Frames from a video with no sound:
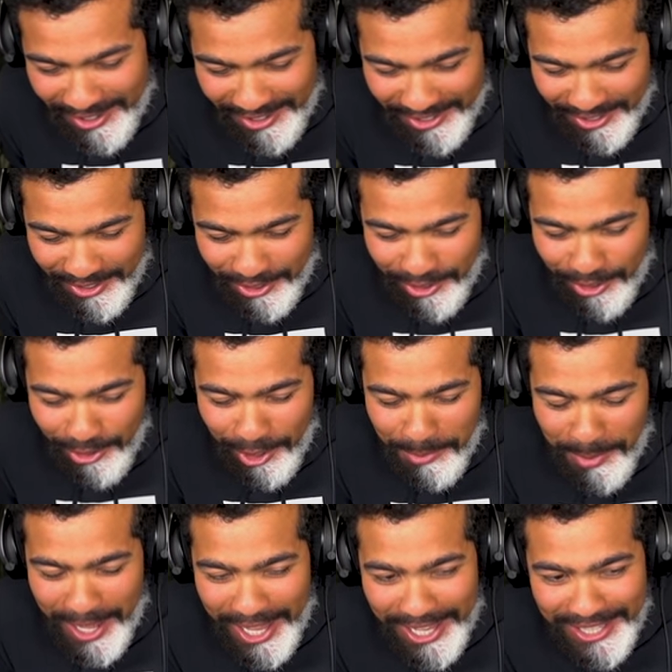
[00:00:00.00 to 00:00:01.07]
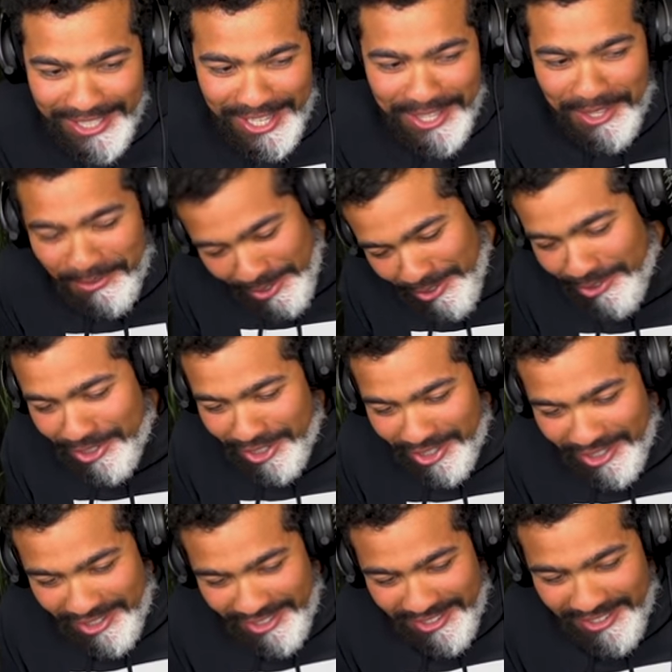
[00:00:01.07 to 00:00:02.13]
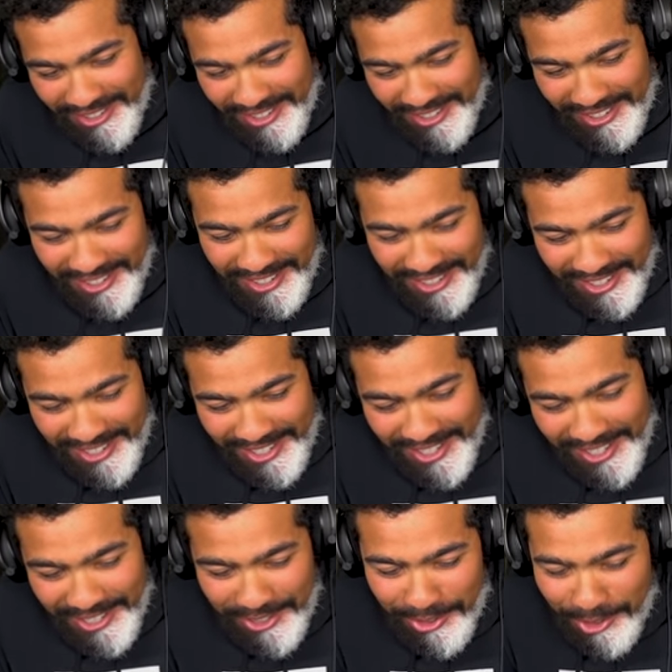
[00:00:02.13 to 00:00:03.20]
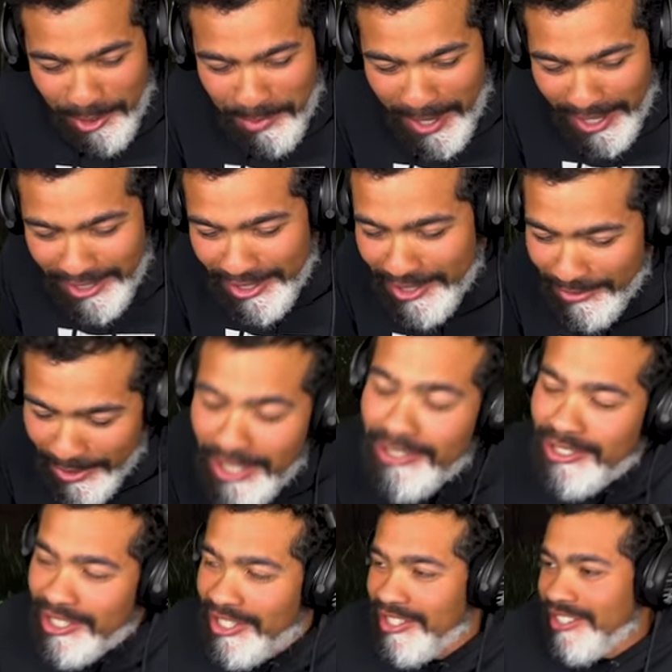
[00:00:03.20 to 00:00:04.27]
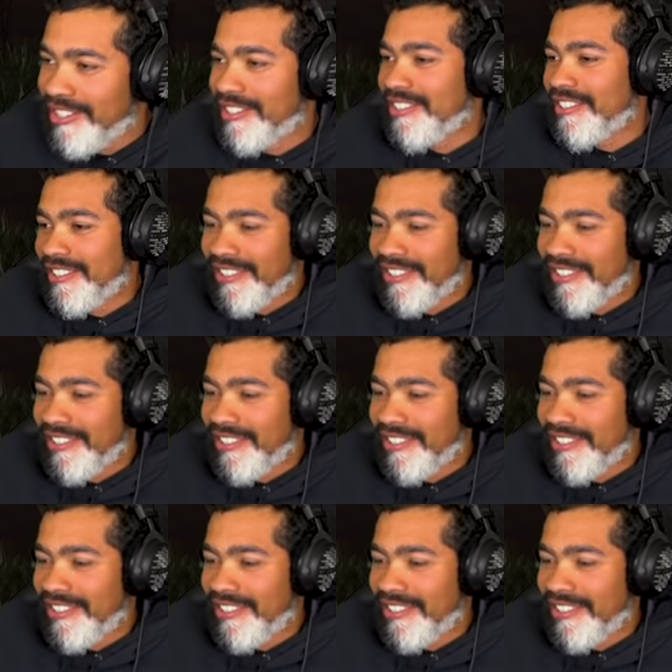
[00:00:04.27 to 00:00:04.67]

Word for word: mean, lives in I don't Google know, Pay's in the future. is. Google Pays in the future. Yeah,